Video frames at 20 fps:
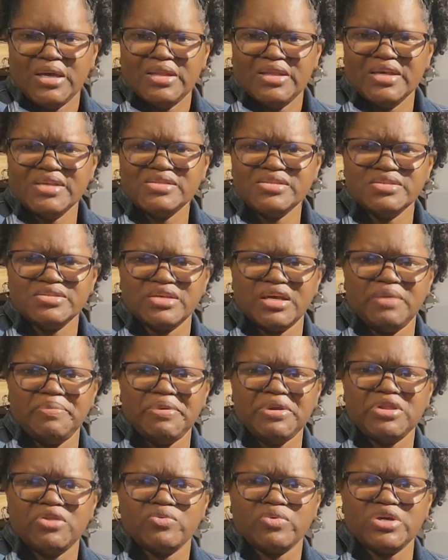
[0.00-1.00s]
This is
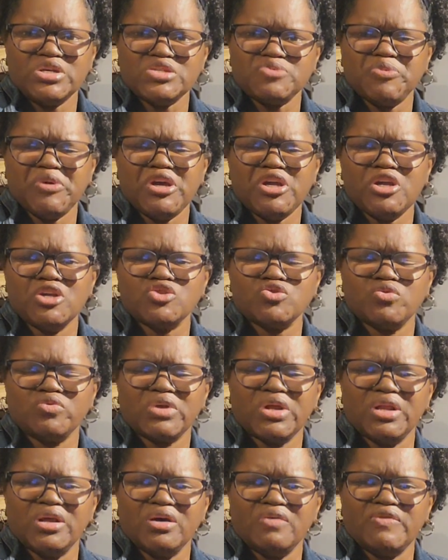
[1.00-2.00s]
EP3, Speaking the Truth
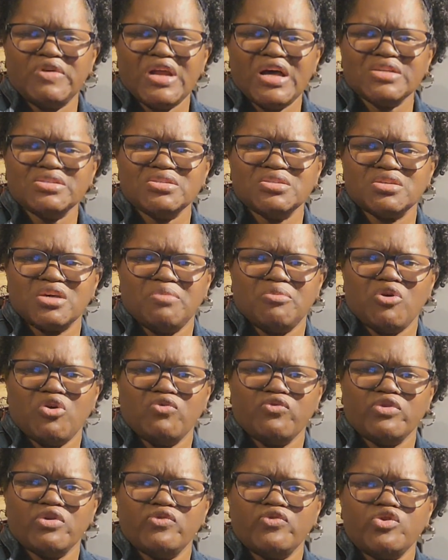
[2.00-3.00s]
in Love, and I just come on
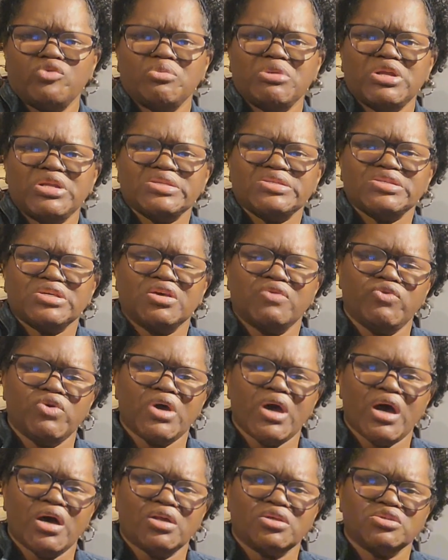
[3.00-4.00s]
for a few minutes to give you
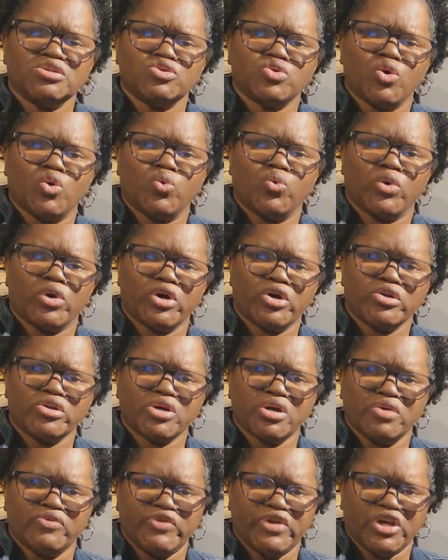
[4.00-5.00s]
guys a word
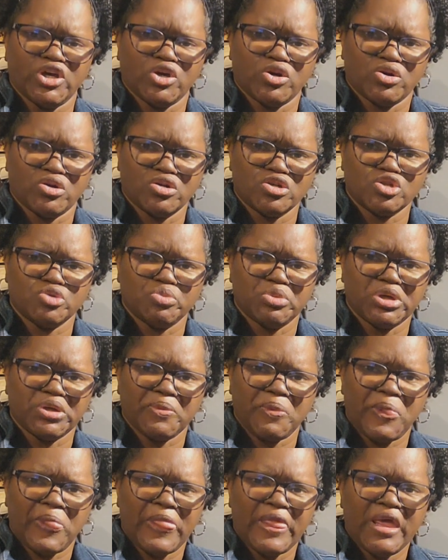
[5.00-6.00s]
of encouragement.
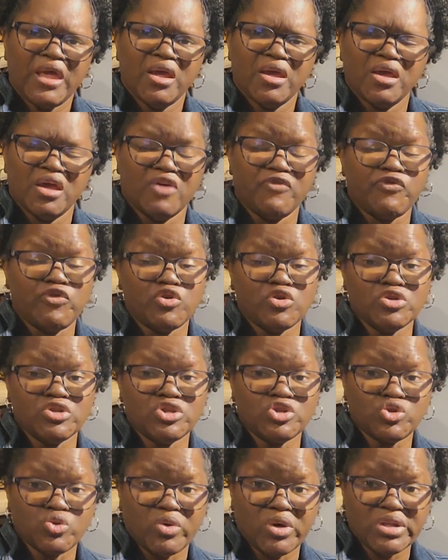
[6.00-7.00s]
If you
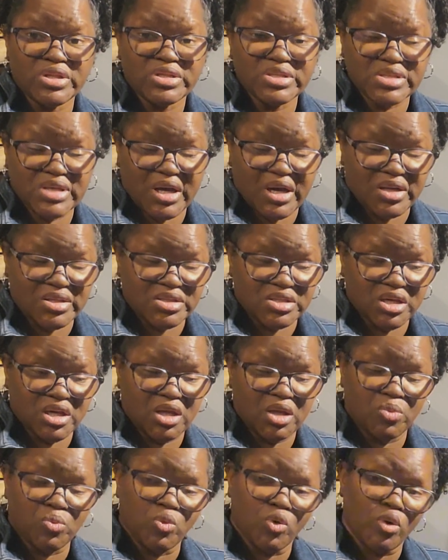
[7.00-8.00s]
enjoyed this content
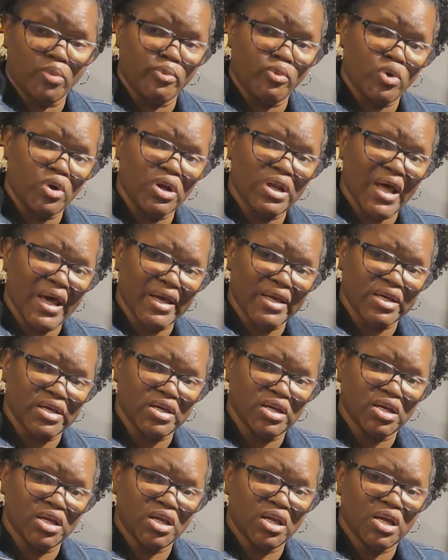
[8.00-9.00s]
and want more like it,
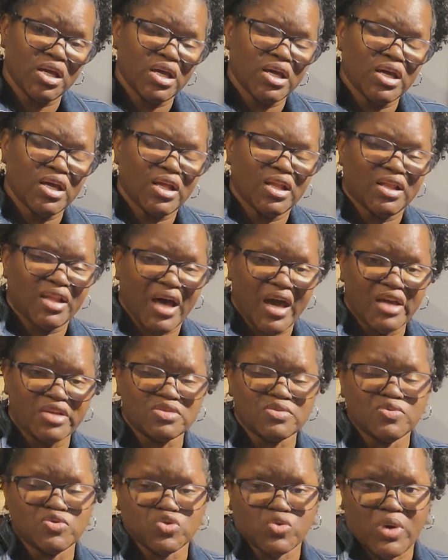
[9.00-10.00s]
like,
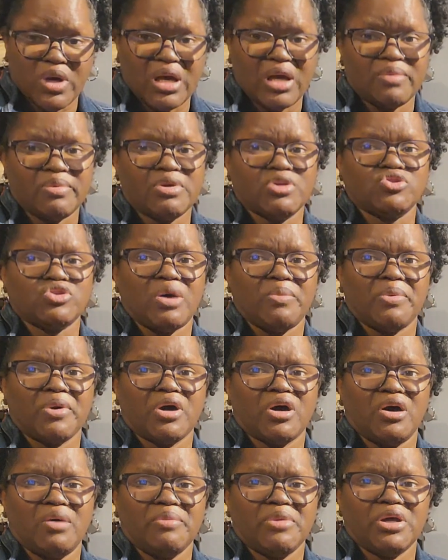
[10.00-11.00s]
subscribe, and drop a
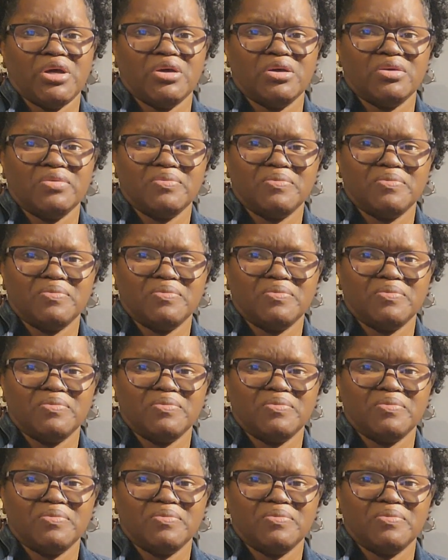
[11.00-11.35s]
comment.